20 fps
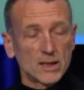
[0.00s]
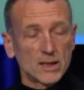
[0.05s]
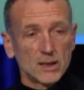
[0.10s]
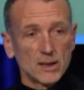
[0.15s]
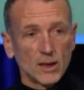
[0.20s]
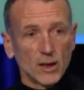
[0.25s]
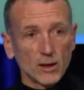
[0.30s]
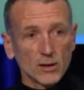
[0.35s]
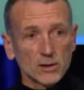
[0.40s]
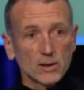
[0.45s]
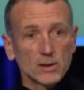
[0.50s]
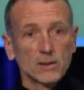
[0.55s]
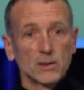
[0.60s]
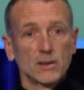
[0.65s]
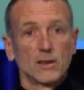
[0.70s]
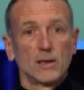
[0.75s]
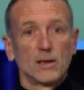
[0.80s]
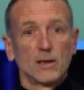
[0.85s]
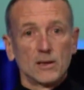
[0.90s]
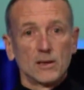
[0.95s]
It's
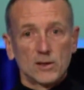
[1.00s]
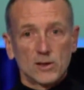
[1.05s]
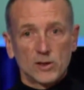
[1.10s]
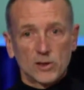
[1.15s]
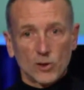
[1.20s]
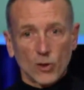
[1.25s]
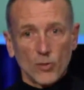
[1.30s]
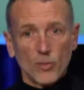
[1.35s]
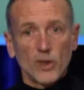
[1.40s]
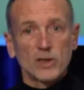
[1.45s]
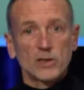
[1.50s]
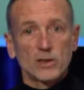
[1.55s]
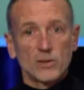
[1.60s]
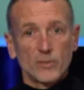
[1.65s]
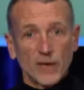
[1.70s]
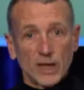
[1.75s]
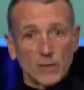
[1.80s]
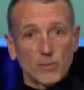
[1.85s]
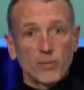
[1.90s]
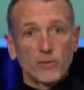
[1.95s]
not so
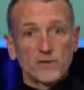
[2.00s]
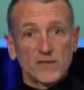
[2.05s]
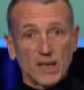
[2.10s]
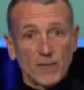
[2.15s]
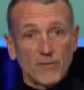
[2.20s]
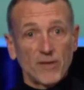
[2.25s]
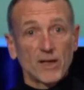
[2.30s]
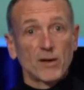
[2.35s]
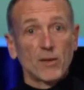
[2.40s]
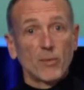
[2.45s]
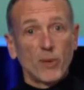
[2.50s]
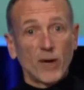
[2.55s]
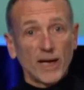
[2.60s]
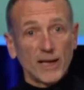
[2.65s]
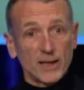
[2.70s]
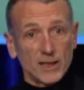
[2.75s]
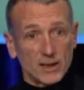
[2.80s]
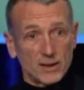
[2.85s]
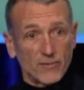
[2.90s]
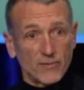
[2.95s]
much about saving the
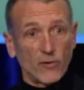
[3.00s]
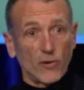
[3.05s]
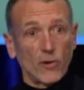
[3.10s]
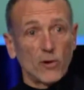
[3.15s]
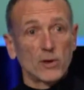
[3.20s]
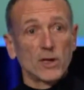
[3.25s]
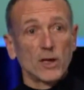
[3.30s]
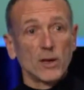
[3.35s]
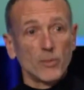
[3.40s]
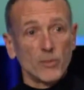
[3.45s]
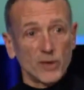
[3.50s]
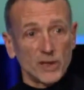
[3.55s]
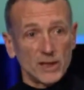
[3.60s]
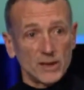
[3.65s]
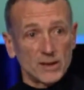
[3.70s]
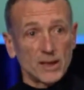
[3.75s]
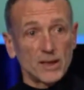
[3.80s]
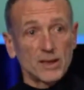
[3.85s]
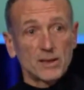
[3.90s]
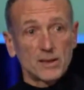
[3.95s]
planet for
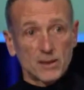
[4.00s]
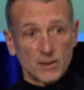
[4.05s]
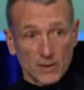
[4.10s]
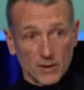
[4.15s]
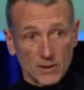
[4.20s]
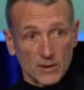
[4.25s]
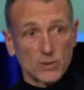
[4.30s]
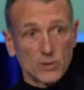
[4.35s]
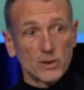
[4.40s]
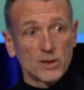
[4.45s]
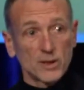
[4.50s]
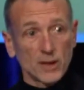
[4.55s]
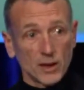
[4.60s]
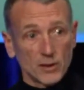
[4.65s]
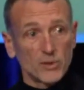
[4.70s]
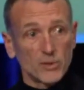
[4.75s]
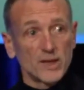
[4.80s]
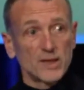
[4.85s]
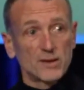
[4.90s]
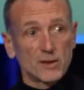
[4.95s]
companies. It's to
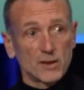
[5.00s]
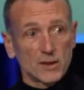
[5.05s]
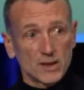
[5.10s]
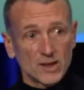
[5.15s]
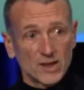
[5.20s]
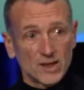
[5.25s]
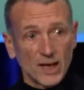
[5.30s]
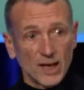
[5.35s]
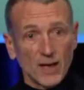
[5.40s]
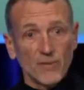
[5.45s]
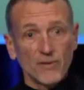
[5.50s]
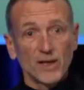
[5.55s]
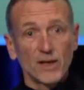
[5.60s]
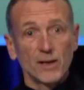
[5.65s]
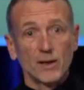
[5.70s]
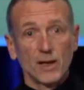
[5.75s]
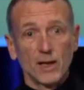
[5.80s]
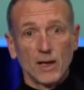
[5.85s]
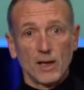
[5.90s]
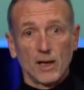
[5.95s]
start with just
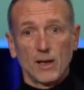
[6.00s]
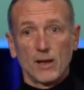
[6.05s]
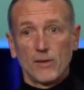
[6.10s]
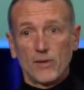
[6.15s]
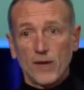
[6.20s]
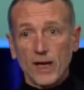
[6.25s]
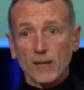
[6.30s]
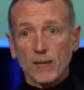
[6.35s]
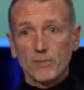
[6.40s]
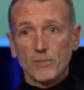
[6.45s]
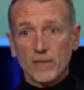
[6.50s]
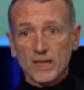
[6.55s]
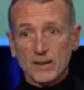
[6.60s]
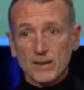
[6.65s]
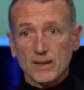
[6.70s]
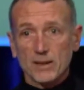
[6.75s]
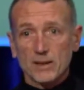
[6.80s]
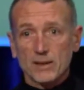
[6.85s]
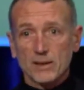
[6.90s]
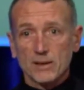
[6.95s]
saving their
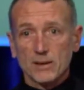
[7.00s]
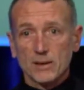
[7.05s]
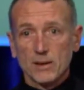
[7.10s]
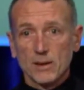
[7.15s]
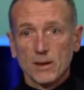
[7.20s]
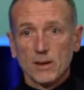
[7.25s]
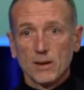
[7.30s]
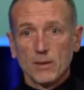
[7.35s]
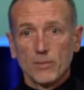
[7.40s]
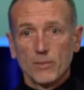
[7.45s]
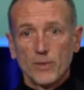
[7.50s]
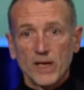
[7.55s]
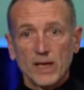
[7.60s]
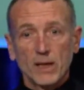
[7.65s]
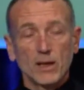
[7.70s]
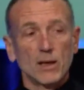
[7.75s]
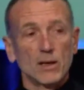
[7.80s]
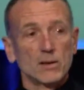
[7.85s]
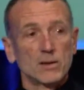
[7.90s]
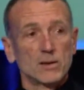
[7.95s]
business
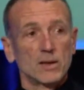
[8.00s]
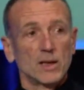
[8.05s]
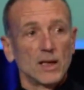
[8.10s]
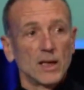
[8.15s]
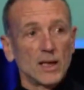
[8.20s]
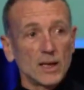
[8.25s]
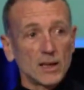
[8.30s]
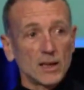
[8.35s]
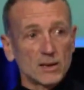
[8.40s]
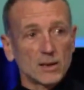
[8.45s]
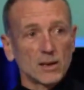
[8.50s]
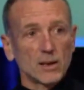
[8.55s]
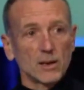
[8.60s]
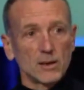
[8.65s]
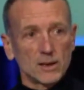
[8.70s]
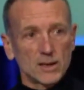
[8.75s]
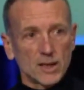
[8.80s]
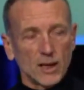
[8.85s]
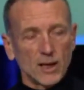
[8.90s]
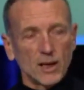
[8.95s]
because
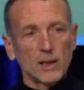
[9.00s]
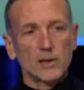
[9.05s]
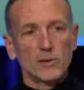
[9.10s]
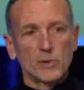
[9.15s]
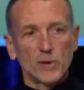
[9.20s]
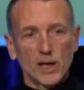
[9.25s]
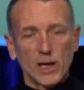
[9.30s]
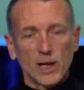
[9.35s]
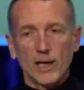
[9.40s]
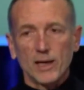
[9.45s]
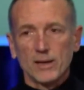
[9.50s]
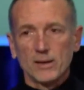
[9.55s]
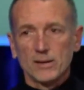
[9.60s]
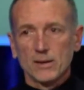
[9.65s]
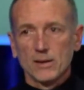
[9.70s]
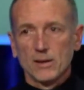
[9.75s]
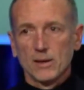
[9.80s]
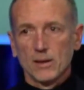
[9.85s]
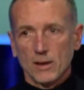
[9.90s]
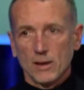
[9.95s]
it entirely
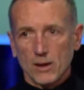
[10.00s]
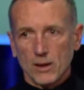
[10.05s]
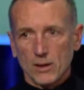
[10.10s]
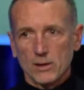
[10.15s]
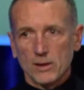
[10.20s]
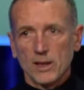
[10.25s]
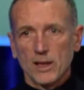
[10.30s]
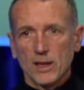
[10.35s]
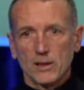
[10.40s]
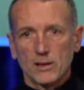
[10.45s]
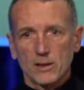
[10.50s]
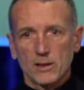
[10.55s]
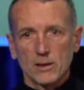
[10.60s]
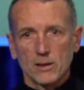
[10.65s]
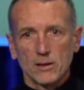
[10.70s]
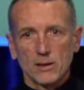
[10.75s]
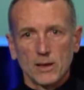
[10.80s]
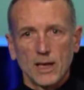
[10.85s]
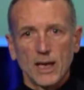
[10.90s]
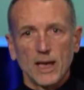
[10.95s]
relies on
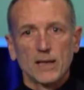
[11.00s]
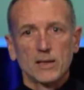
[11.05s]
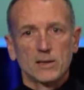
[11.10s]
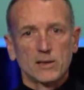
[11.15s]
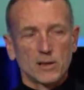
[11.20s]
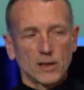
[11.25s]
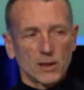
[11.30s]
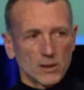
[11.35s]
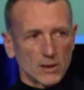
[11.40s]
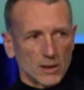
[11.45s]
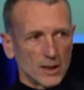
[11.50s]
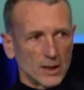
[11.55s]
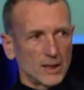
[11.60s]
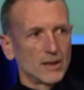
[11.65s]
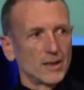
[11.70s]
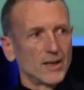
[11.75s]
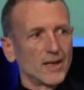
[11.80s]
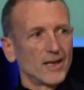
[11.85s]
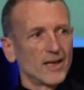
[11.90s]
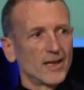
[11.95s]
nature. And
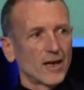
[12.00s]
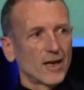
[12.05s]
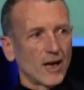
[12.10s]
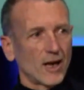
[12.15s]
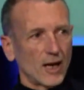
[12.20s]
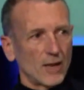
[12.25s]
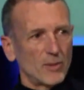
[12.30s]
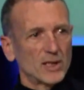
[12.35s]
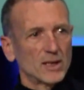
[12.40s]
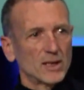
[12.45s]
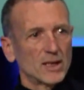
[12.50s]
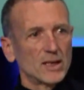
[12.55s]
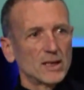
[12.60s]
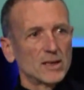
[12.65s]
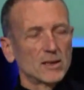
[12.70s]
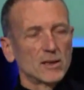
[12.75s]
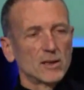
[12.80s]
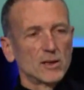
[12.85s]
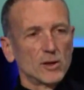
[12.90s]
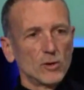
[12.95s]
certainly climate
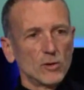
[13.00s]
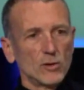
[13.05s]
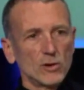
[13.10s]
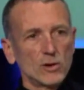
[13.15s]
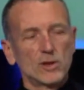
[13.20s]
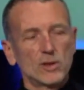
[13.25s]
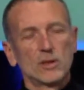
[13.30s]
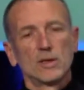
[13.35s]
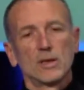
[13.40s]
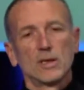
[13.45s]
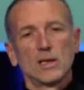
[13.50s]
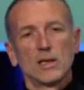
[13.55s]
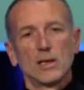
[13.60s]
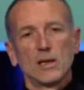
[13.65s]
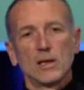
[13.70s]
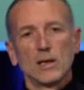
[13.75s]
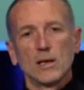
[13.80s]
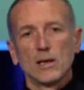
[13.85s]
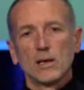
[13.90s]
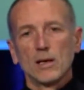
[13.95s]
is a huge
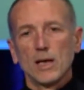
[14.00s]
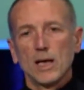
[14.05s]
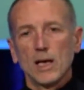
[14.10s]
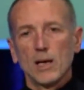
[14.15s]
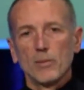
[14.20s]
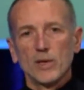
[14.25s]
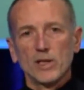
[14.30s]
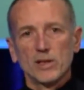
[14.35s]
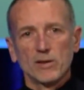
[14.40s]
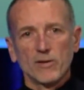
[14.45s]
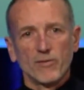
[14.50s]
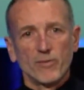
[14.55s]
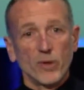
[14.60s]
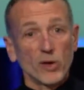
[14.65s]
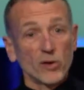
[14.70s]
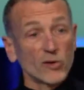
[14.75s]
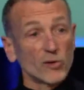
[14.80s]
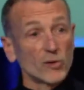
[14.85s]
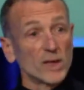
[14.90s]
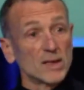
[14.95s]
element
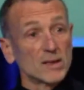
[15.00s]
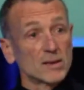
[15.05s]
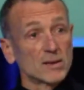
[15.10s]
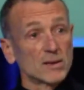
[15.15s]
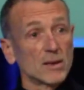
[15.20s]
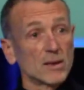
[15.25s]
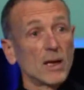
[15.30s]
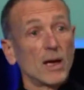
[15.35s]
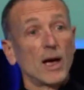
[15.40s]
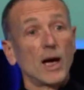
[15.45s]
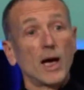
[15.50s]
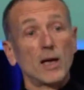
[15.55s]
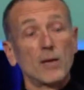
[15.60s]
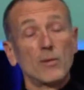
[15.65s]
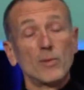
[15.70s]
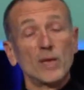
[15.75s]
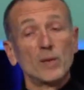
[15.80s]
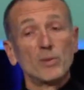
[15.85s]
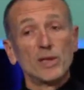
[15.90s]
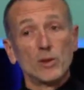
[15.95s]
of both risks
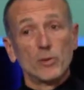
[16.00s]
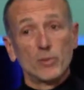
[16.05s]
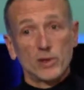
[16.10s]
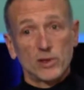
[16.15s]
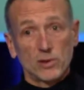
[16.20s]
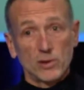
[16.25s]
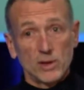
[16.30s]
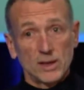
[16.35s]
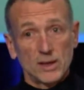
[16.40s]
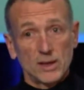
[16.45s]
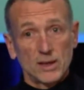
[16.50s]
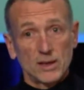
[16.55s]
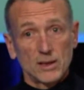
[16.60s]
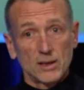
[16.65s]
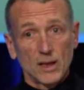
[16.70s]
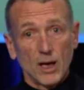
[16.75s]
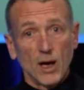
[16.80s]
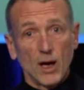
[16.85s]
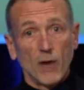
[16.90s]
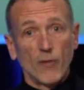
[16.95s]
and maybe
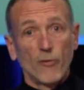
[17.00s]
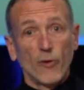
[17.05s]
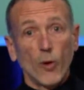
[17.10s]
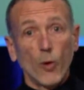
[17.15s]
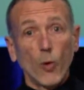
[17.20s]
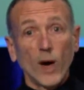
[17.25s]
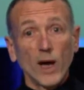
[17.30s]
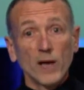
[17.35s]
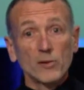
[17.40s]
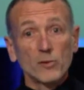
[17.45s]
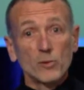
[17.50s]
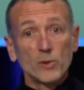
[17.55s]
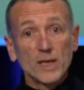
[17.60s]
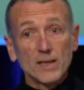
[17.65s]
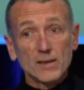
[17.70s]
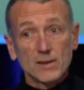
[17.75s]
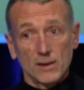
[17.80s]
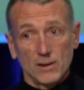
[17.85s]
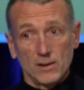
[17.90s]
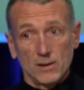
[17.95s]
opportunities. For
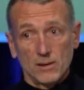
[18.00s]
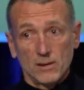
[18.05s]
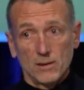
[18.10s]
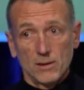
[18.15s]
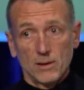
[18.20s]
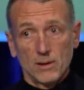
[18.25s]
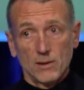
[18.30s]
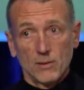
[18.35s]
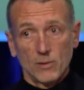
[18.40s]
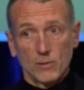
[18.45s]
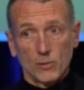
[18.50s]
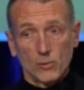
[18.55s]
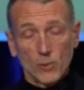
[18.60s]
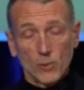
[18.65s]
one reason,